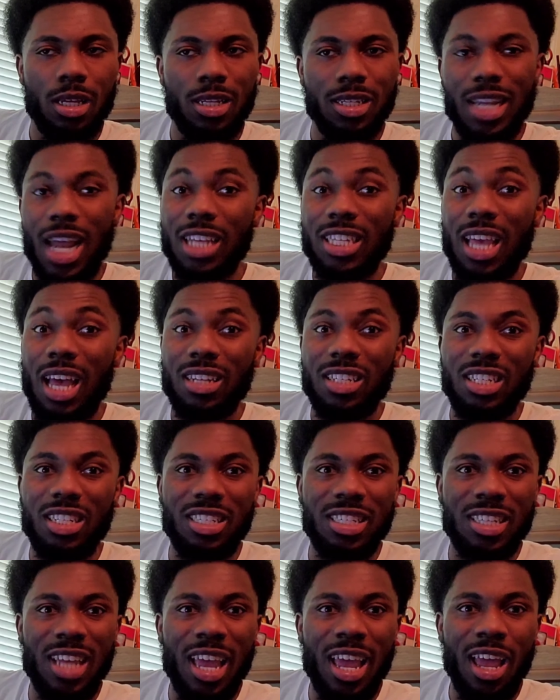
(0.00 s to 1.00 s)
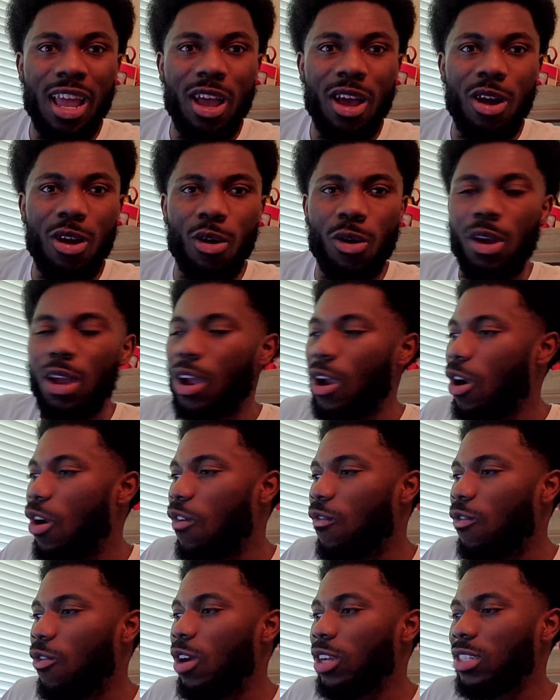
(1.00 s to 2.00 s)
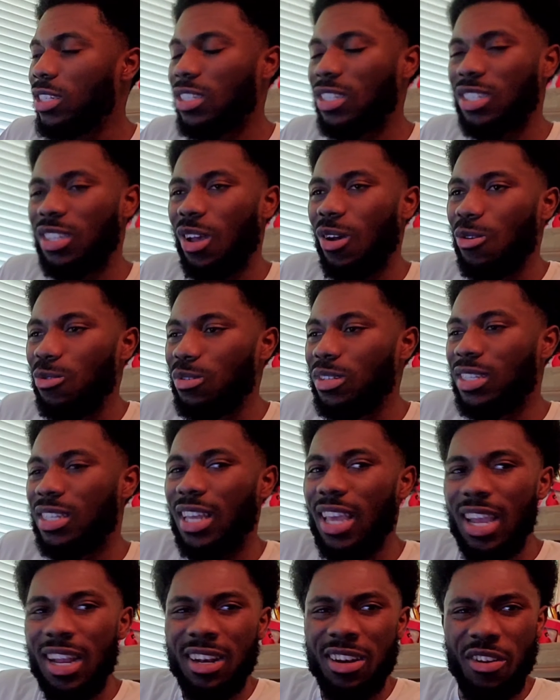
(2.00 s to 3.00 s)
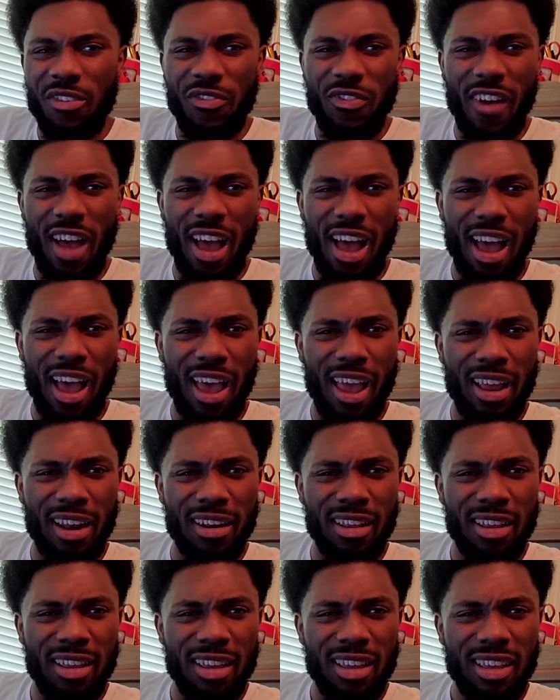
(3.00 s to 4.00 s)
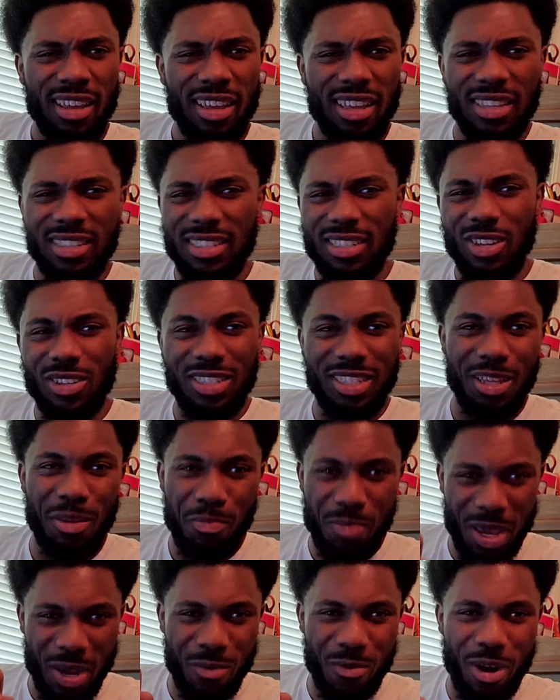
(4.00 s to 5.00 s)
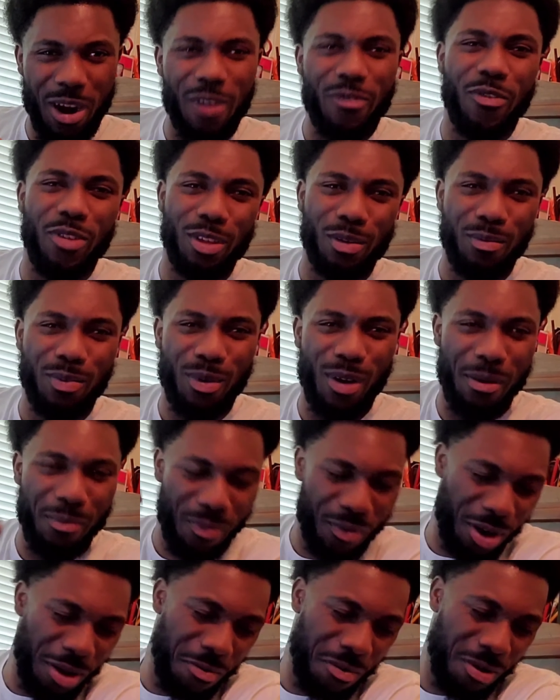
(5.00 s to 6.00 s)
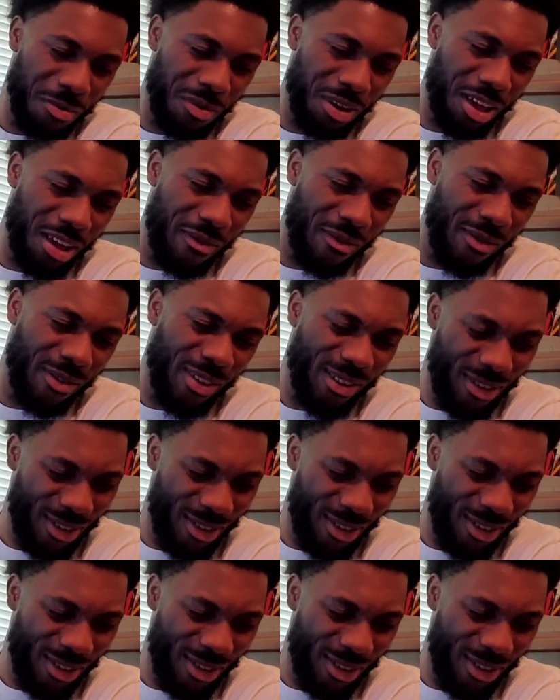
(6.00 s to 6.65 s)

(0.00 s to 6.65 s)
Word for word: That's how she sound. Her voice is so dignified. It's so, see big word for your boy premium level.